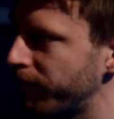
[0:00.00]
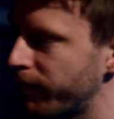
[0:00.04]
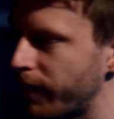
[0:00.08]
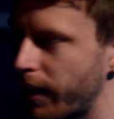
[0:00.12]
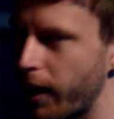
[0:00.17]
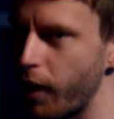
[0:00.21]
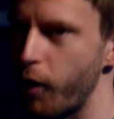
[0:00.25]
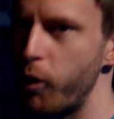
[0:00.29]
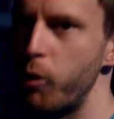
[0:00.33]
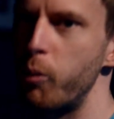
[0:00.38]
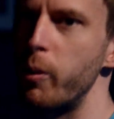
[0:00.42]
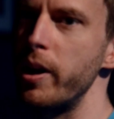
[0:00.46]

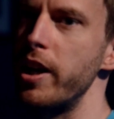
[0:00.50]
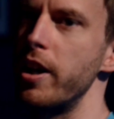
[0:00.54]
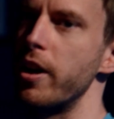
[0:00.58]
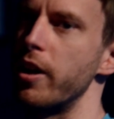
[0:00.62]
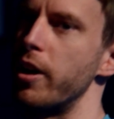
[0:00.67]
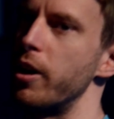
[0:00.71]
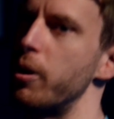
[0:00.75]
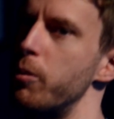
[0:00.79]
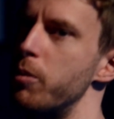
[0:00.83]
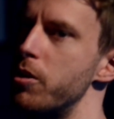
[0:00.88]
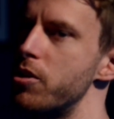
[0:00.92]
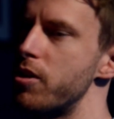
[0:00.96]
Yeah, all we
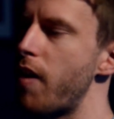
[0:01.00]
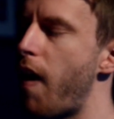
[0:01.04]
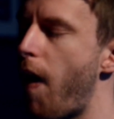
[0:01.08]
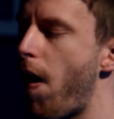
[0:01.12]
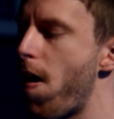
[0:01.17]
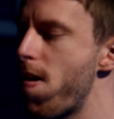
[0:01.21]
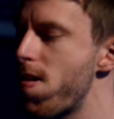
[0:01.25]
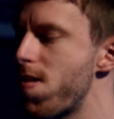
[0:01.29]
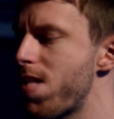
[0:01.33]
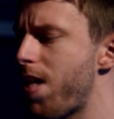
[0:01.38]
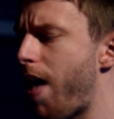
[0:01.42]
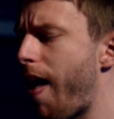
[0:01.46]
heard was.
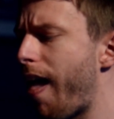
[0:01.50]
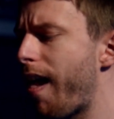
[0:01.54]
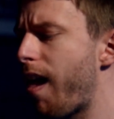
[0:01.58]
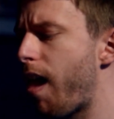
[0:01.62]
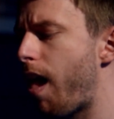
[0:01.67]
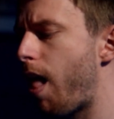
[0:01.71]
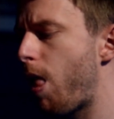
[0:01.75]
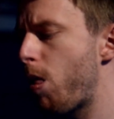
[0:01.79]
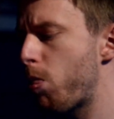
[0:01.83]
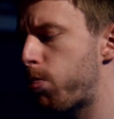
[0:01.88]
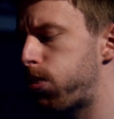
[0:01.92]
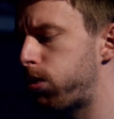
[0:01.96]
Uh,
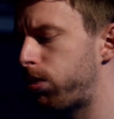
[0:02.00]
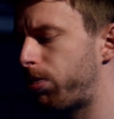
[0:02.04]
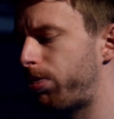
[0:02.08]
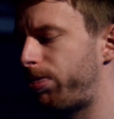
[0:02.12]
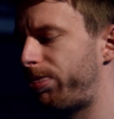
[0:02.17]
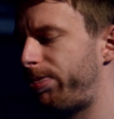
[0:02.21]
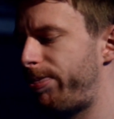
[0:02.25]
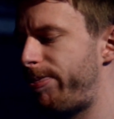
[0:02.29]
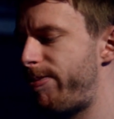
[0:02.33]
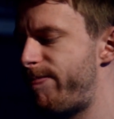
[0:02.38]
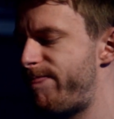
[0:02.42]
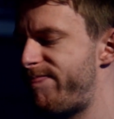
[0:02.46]

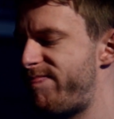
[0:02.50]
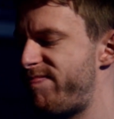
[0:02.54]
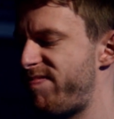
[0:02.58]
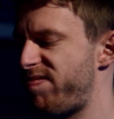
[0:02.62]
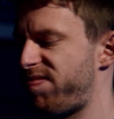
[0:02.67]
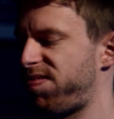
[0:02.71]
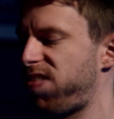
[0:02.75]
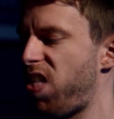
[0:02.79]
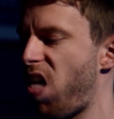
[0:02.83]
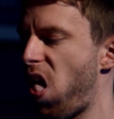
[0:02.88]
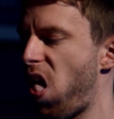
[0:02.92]
uh,